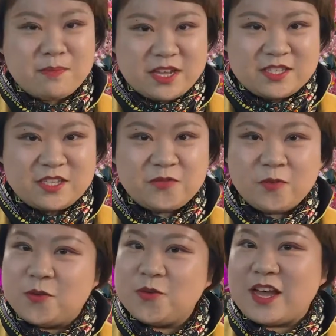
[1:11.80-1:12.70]
message for
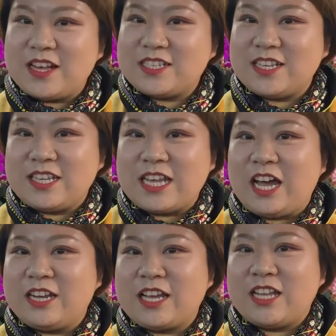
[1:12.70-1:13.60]
you guys in
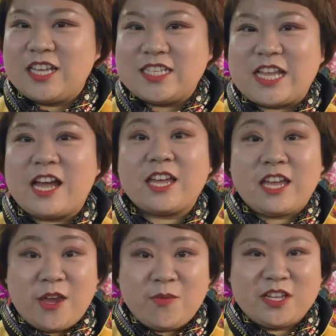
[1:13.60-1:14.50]
Hainan is that
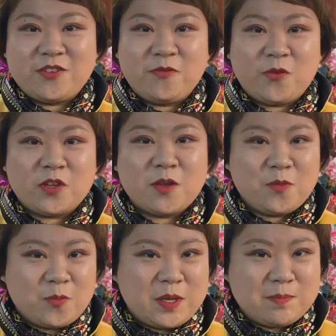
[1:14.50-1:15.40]
get ready for the
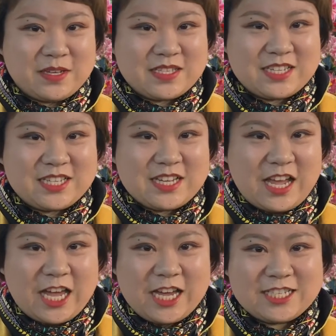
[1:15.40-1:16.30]
booming business
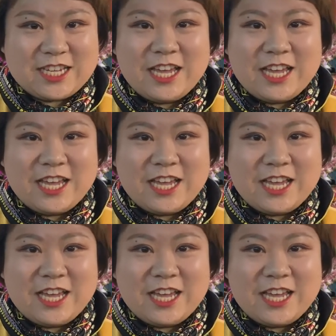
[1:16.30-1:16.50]
ahead.